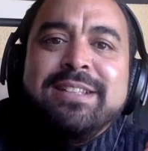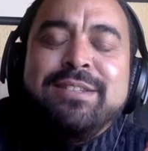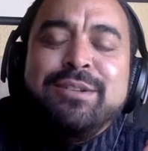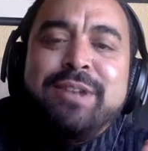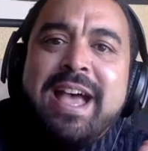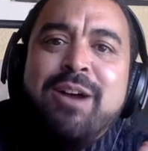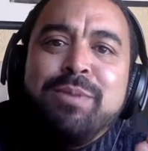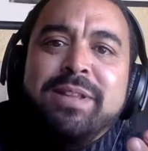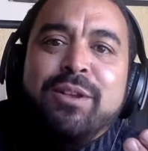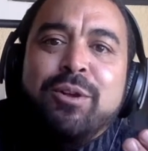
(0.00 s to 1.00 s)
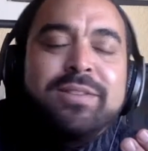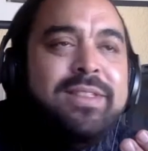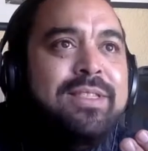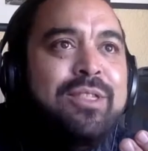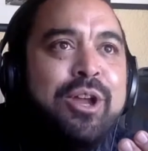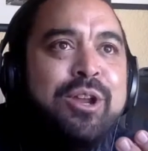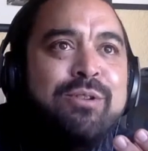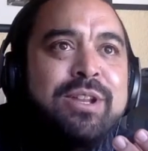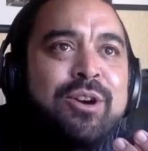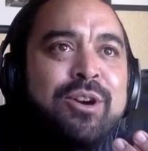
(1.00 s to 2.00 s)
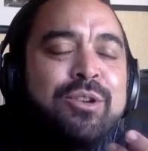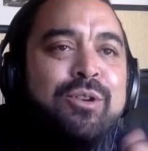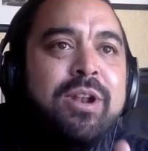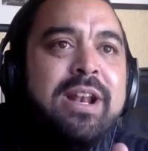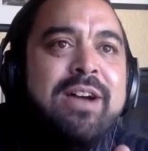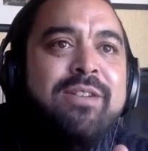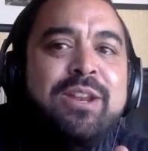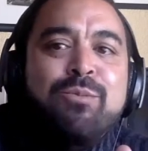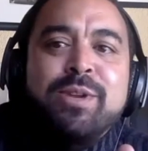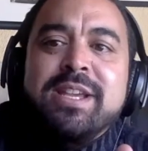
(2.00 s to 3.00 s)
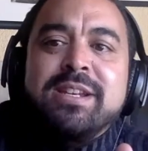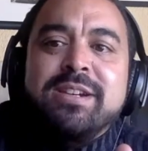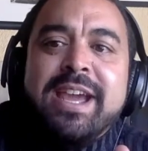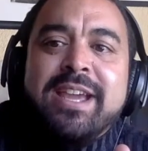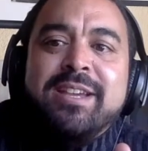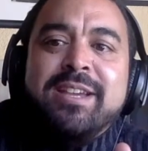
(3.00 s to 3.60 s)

to now be told not only are you not allowed anywhere near the track,